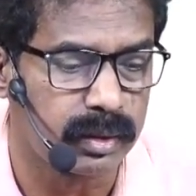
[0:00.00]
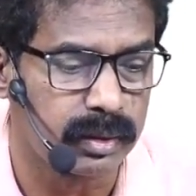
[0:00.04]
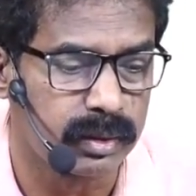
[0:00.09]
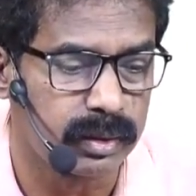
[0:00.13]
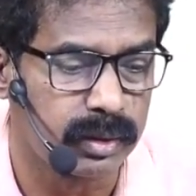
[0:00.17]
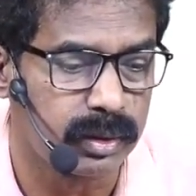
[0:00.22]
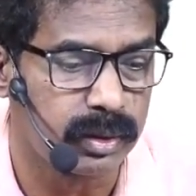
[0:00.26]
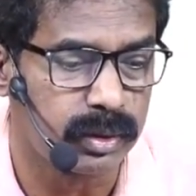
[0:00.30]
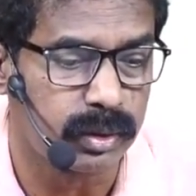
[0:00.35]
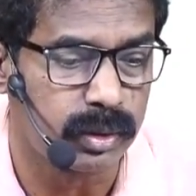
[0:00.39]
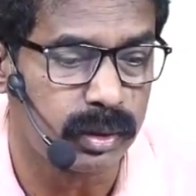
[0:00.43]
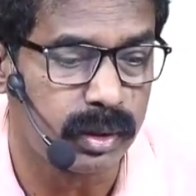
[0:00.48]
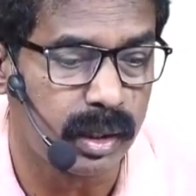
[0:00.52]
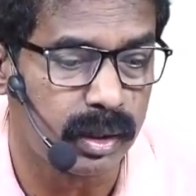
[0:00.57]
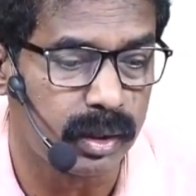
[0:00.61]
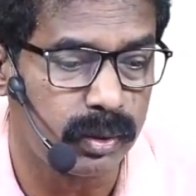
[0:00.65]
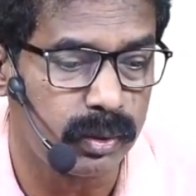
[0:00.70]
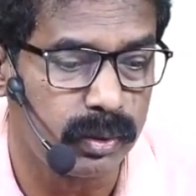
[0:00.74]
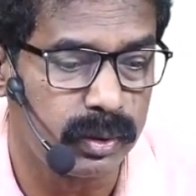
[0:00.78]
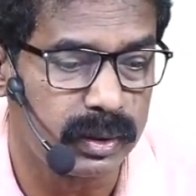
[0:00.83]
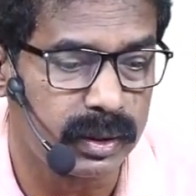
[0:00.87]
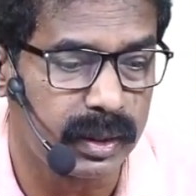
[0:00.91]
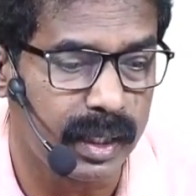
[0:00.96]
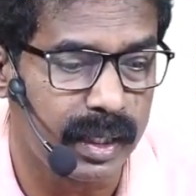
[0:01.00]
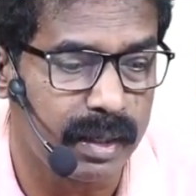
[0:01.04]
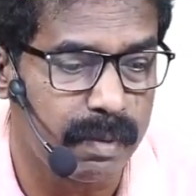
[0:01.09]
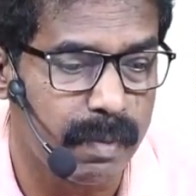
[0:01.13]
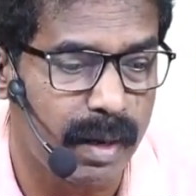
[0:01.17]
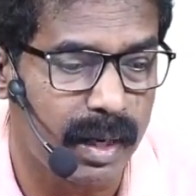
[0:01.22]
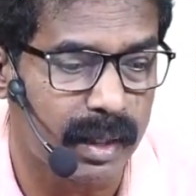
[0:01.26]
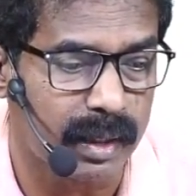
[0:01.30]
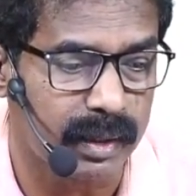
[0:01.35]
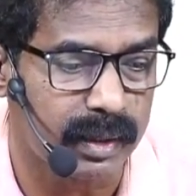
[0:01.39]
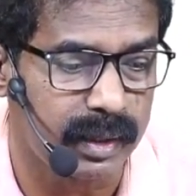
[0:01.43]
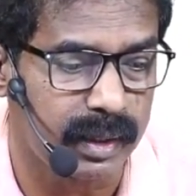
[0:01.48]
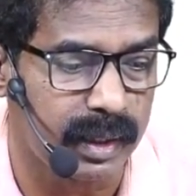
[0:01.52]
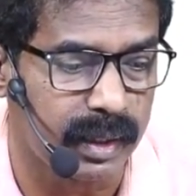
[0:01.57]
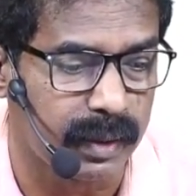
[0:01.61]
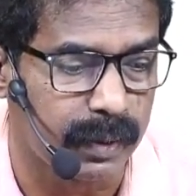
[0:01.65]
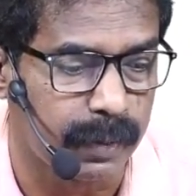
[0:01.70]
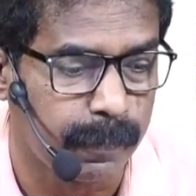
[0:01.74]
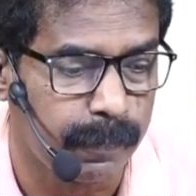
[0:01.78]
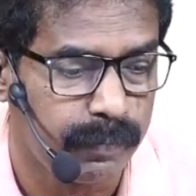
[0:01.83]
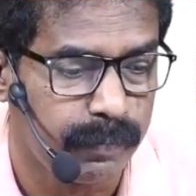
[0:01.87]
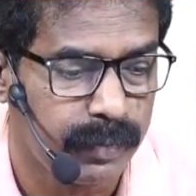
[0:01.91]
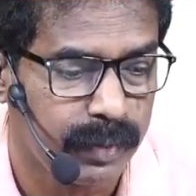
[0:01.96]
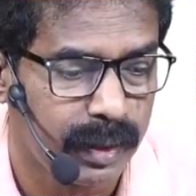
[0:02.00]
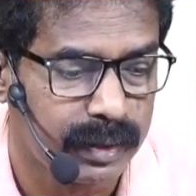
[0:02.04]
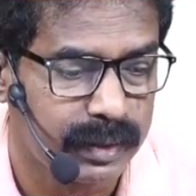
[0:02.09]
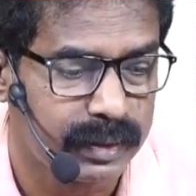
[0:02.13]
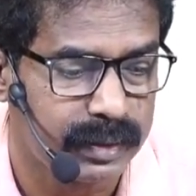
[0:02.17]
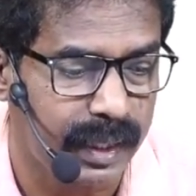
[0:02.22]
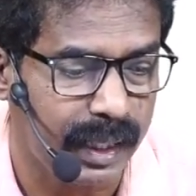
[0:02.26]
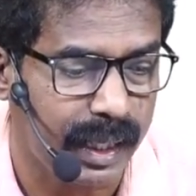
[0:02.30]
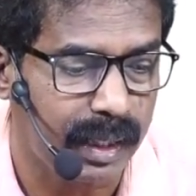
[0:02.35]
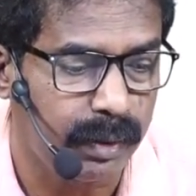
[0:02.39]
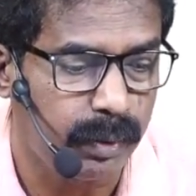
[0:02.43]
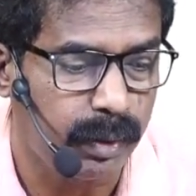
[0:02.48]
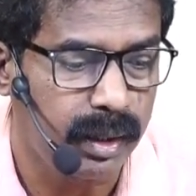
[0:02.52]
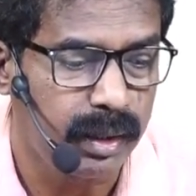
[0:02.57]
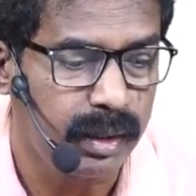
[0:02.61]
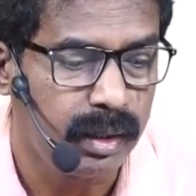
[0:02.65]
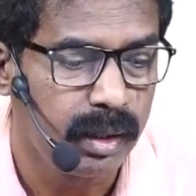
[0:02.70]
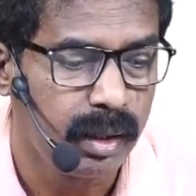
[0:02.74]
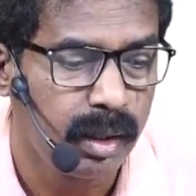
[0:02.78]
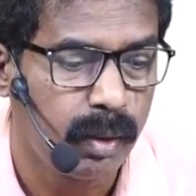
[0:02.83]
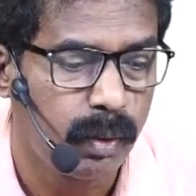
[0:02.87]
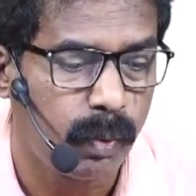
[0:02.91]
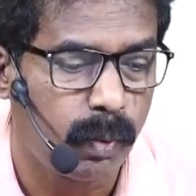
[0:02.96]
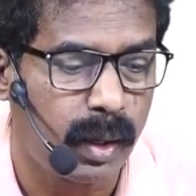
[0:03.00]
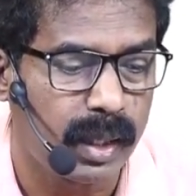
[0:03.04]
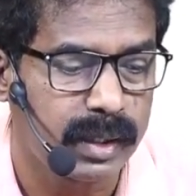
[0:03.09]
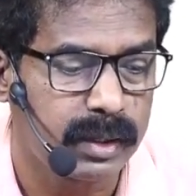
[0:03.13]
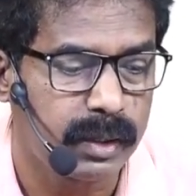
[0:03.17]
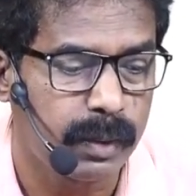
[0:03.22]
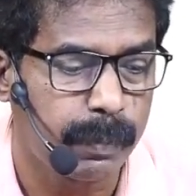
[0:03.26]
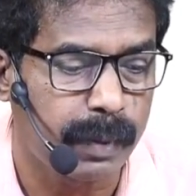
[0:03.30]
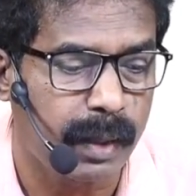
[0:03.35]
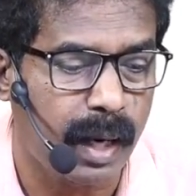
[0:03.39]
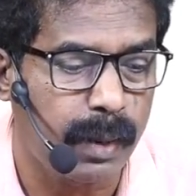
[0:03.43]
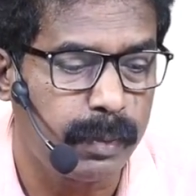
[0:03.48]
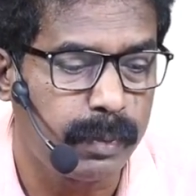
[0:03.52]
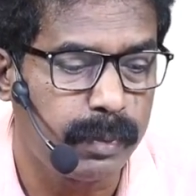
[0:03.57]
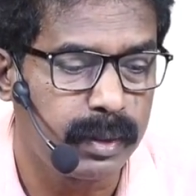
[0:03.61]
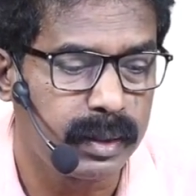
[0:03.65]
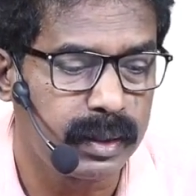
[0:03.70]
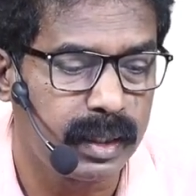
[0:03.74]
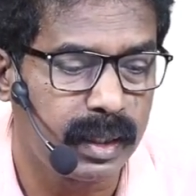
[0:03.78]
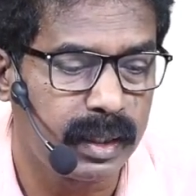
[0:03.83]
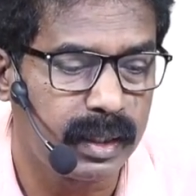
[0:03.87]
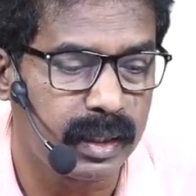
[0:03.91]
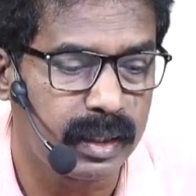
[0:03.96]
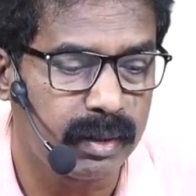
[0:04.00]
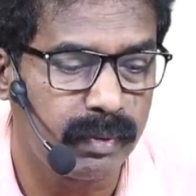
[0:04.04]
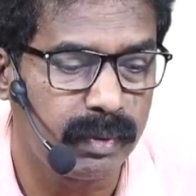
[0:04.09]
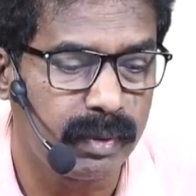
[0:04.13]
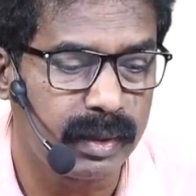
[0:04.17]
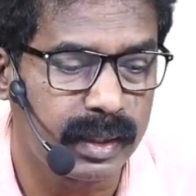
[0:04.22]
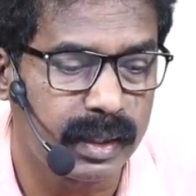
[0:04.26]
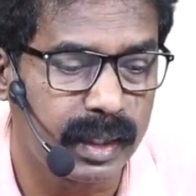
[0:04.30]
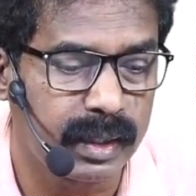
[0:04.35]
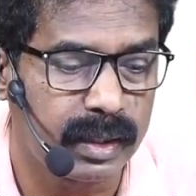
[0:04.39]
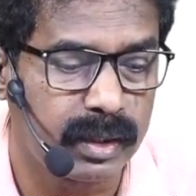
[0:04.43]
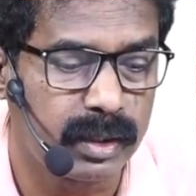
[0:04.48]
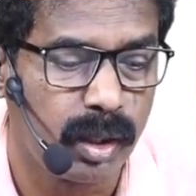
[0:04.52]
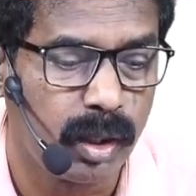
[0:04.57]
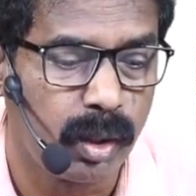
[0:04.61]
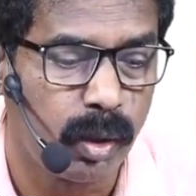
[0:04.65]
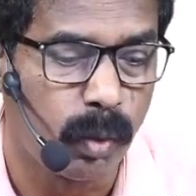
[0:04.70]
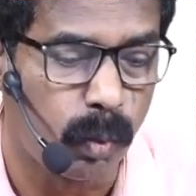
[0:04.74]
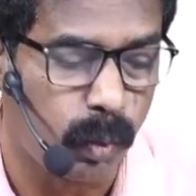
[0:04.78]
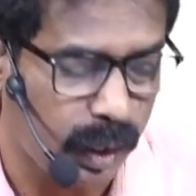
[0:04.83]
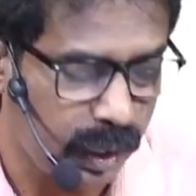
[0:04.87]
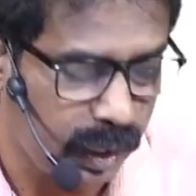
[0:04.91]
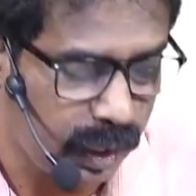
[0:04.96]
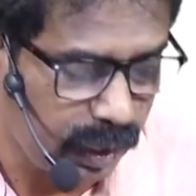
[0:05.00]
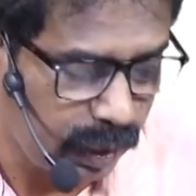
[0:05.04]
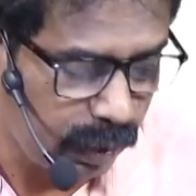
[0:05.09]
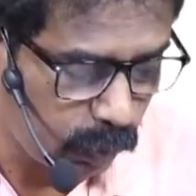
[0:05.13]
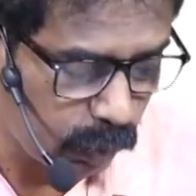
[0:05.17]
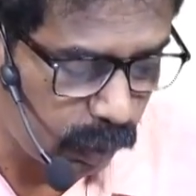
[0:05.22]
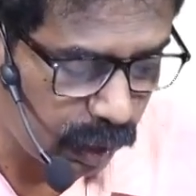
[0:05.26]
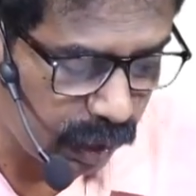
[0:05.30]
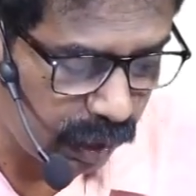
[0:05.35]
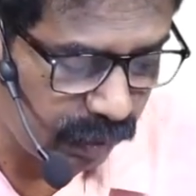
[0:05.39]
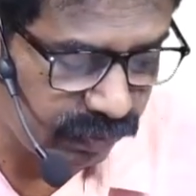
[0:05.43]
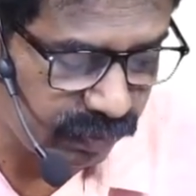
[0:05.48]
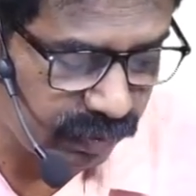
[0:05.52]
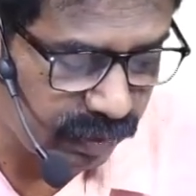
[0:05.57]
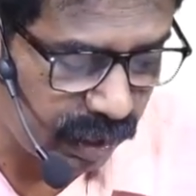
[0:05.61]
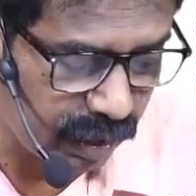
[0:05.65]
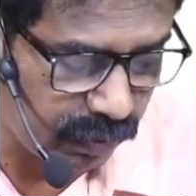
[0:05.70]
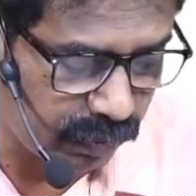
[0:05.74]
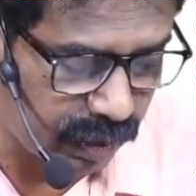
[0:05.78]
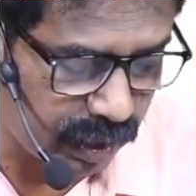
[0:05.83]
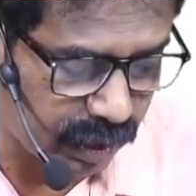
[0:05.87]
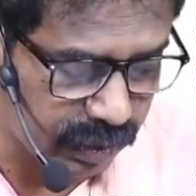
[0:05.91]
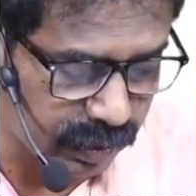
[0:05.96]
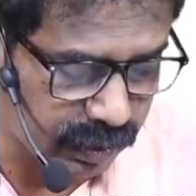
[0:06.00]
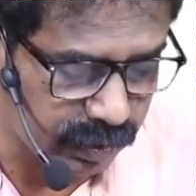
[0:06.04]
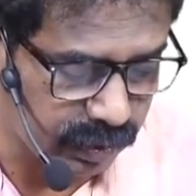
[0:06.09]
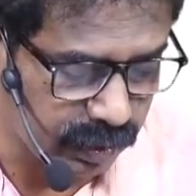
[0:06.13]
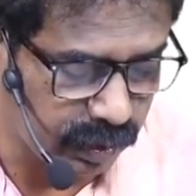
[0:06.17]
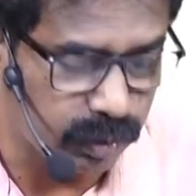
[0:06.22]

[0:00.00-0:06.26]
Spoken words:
You should not lose any mark here. Second one, what is the probability that it will get only one of the awards?